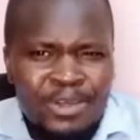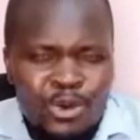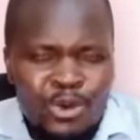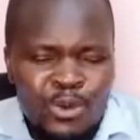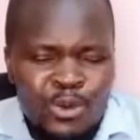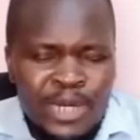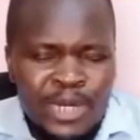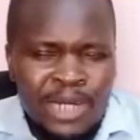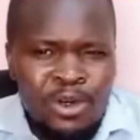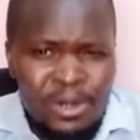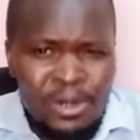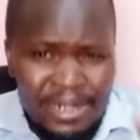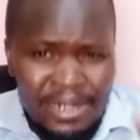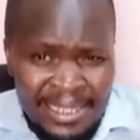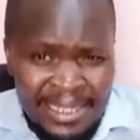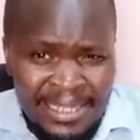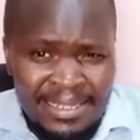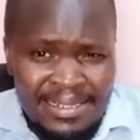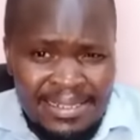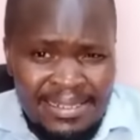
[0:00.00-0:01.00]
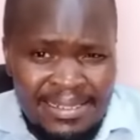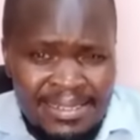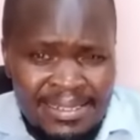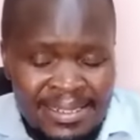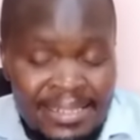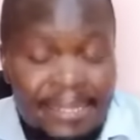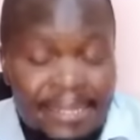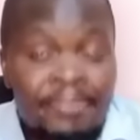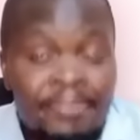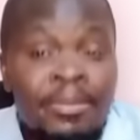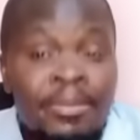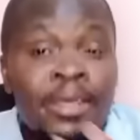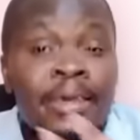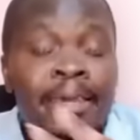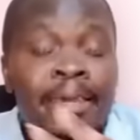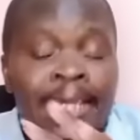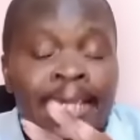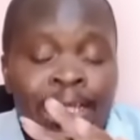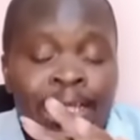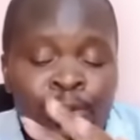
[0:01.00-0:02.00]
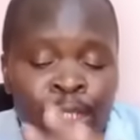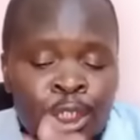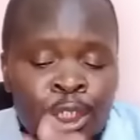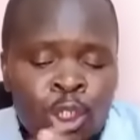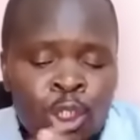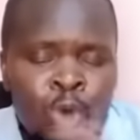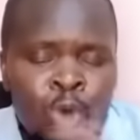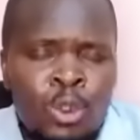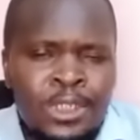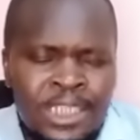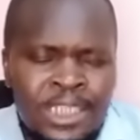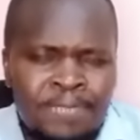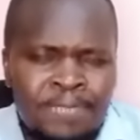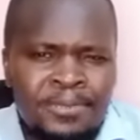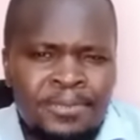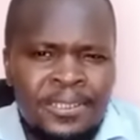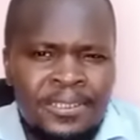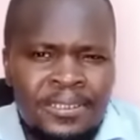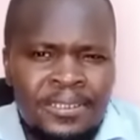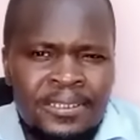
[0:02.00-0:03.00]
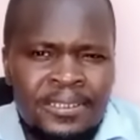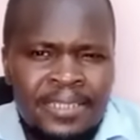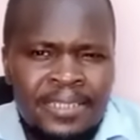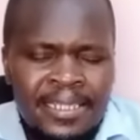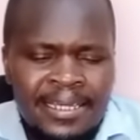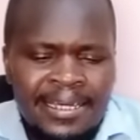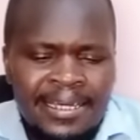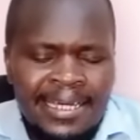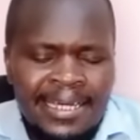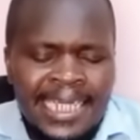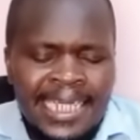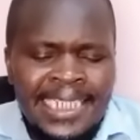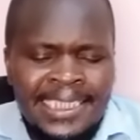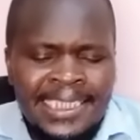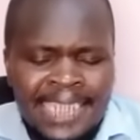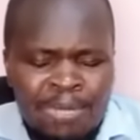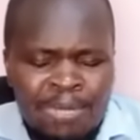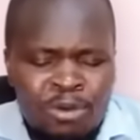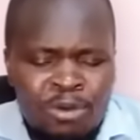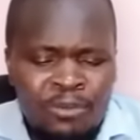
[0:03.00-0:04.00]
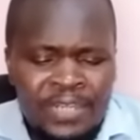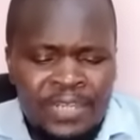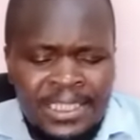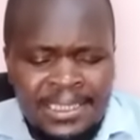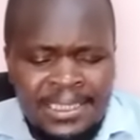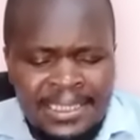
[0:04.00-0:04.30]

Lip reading: we are all Kenyans and we saw what happened. And some of these